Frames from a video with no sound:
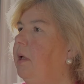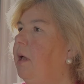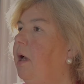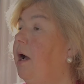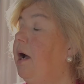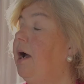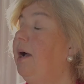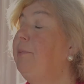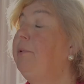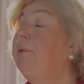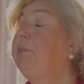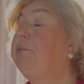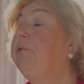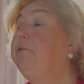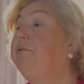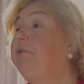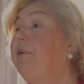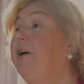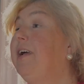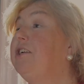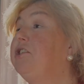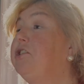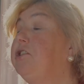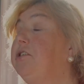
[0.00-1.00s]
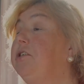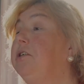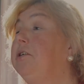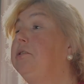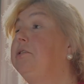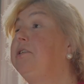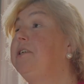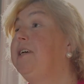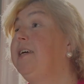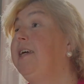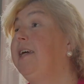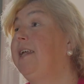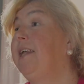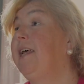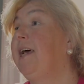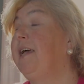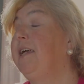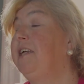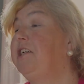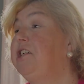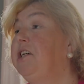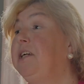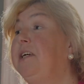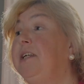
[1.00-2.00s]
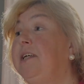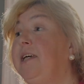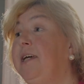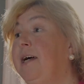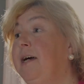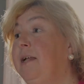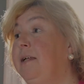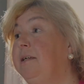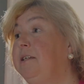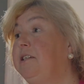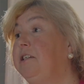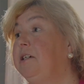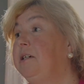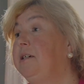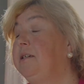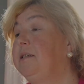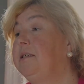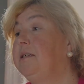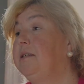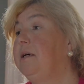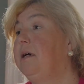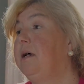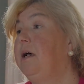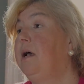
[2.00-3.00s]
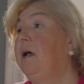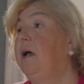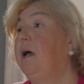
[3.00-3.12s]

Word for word: I'm a professional DNA genealogist.